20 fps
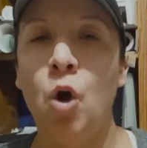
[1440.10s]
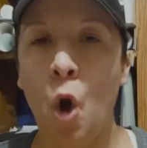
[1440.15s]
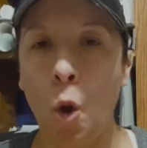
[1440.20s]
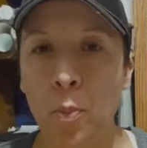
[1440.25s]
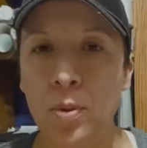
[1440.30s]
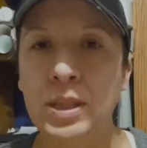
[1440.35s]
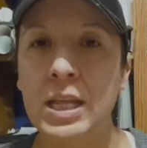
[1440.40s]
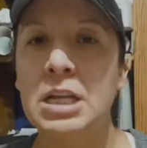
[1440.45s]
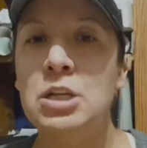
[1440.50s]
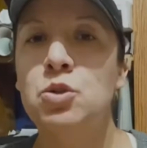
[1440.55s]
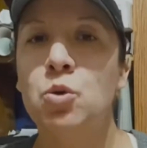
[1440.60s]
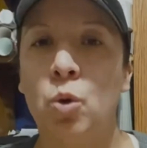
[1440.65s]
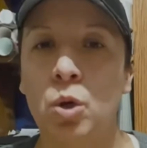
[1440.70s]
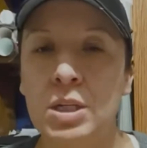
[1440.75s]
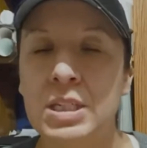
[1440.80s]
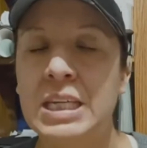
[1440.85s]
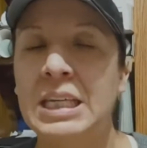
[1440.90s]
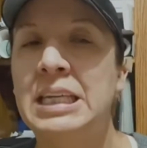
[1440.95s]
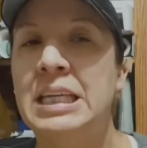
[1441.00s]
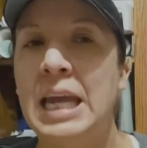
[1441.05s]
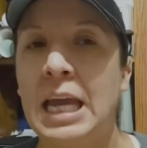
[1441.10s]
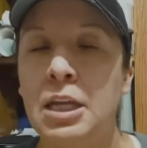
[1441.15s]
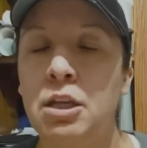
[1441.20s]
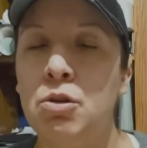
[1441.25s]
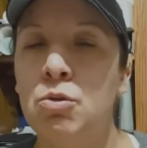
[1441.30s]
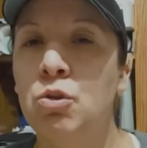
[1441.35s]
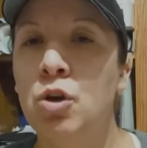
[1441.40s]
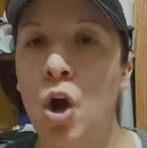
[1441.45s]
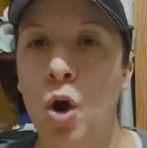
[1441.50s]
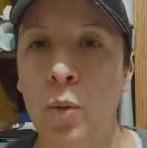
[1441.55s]
open that door to get
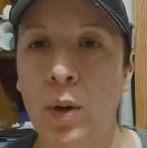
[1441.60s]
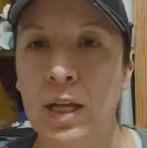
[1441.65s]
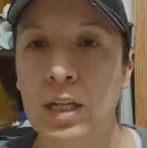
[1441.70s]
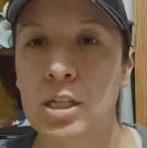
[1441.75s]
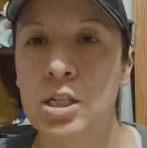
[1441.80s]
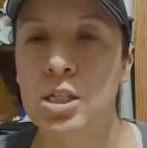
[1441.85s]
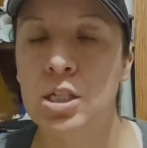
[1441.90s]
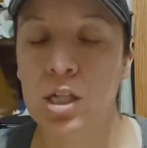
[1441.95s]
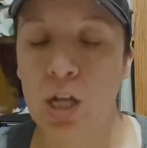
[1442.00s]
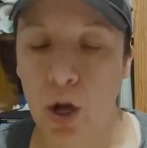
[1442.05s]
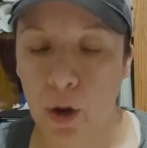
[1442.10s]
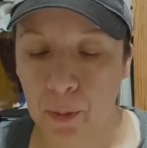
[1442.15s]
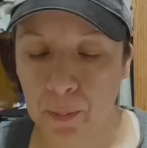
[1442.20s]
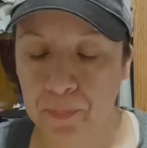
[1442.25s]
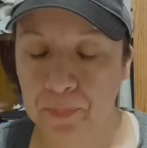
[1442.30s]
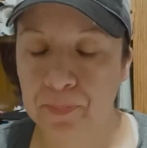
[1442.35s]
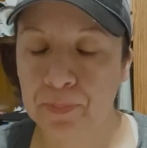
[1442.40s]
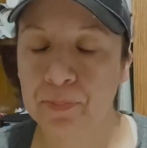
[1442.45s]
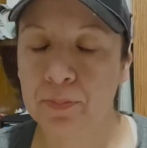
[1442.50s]
you going. So